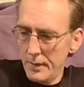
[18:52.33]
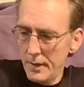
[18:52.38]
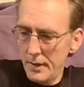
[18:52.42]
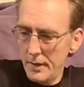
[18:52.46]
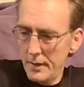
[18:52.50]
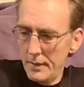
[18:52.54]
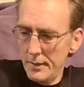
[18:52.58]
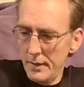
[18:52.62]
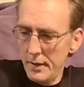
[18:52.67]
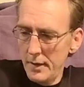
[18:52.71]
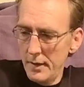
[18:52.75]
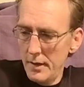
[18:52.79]

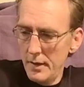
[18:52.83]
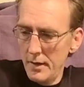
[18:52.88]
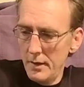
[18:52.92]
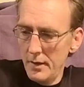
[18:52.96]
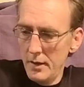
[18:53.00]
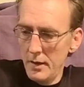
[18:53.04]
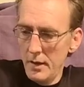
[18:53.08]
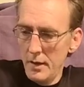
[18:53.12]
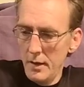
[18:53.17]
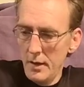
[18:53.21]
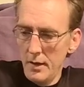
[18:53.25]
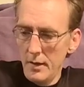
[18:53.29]
But
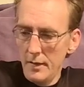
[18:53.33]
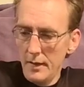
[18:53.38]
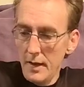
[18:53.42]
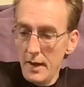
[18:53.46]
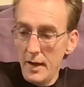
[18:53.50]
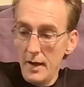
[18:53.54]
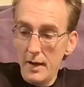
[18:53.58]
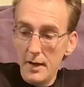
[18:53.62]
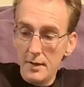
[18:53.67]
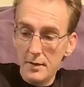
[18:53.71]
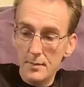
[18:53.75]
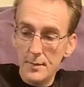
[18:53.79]

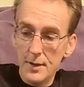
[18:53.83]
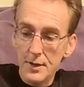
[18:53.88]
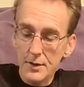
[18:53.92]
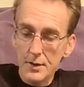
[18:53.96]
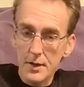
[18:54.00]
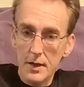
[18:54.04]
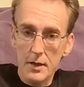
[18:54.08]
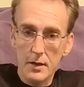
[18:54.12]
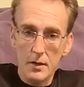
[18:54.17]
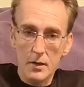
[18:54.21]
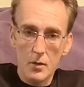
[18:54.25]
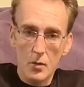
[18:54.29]
the hat and the
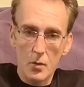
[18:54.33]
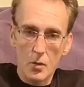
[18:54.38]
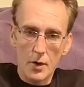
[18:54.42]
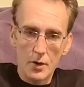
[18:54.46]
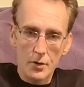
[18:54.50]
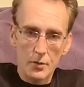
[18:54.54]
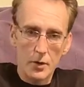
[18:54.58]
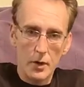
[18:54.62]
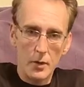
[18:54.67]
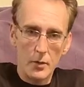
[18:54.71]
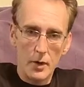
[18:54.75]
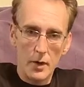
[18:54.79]
midge net
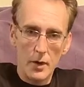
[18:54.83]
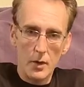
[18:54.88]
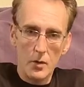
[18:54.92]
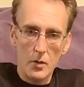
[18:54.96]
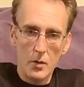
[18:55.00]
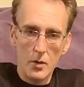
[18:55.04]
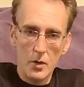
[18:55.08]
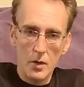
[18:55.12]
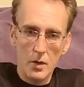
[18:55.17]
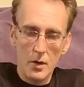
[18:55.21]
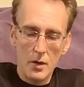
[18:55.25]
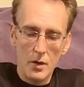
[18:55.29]
work quite
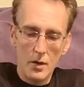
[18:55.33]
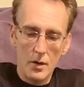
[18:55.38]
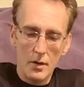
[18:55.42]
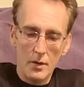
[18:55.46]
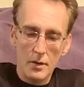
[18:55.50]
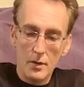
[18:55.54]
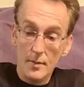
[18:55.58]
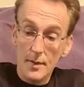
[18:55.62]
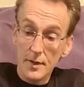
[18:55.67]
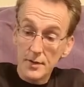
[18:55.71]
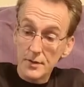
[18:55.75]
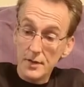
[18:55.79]
well.
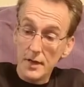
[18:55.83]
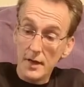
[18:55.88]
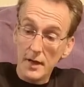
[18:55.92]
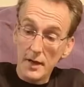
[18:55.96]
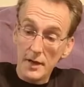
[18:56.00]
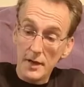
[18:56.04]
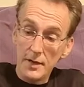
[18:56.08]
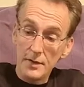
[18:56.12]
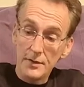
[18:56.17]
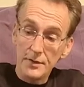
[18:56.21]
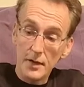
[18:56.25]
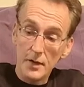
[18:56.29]
The midge
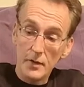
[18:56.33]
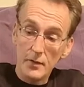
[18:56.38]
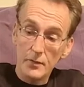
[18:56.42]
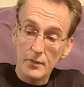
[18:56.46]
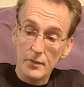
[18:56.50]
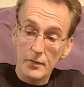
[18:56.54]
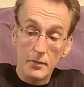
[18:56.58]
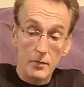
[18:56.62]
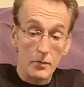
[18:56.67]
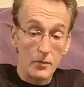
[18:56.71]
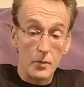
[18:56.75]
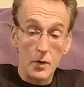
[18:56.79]
net in
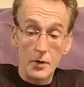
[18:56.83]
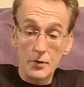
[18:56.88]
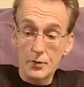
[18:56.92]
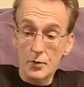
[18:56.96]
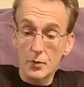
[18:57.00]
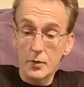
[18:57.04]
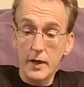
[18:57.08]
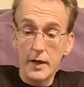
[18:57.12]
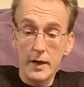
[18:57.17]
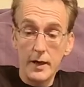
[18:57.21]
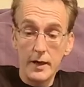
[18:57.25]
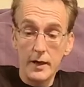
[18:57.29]
itself
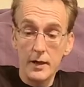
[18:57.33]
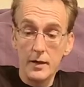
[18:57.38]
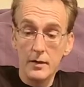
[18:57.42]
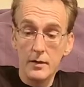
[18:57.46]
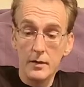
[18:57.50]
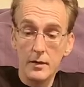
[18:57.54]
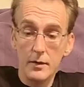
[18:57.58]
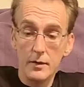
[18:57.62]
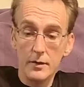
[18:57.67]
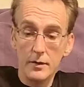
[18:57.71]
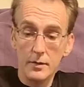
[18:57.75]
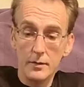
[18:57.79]
works okay.
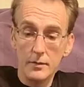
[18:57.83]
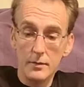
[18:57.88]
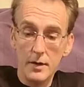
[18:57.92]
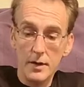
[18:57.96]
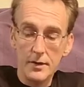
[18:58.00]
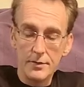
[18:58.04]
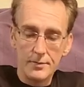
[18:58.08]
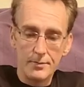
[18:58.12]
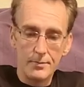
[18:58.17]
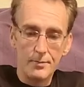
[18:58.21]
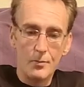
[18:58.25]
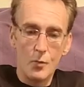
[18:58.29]

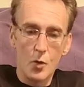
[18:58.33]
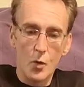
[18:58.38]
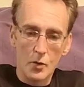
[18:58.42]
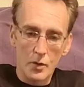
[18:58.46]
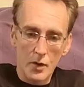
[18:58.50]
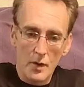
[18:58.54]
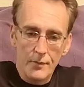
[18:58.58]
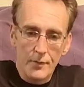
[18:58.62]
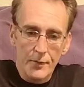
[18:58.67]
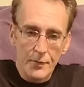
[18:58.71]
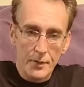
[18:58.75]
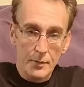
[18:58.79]
It's
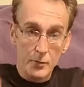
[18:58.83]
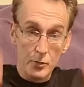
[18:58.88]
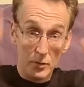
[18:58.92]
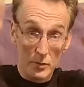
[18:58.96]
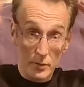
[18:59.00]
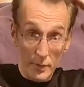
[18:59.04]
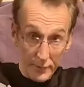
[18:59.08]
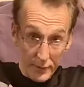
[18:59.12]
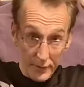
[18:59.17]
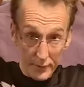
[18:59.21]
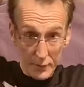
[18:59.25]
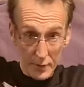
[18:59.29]
more
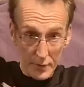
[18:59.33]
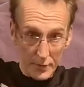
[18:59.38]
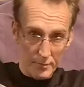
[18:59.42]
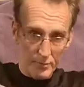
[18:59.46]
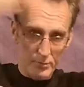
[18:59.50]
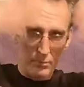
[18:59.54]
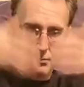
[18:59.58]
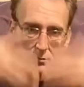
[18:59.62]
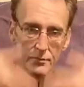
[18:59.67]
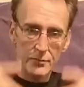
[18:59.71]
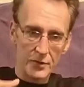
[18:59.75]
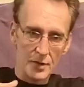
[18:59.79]
comfortable if you've got
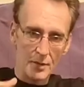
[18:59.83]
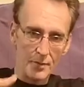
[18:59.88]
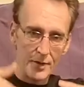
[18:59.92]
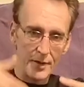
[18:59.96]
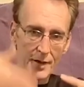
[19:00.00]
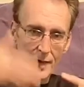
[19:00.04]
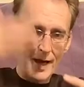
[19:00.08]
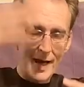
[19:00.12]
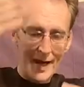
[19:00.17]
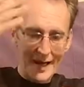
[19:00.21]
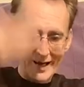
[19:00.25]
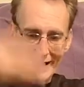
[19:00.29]

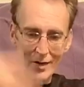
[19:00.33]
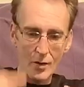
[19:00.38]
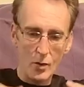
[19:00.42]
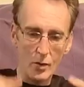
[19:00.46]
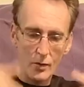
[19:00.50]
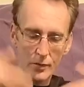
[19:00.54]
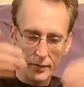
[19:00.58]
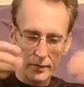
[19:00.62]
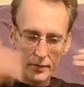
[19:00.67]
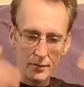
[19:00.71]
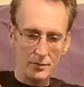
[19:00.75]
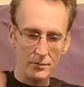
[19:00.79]
something to hang it
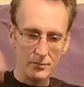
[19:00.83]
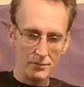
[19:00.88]
off,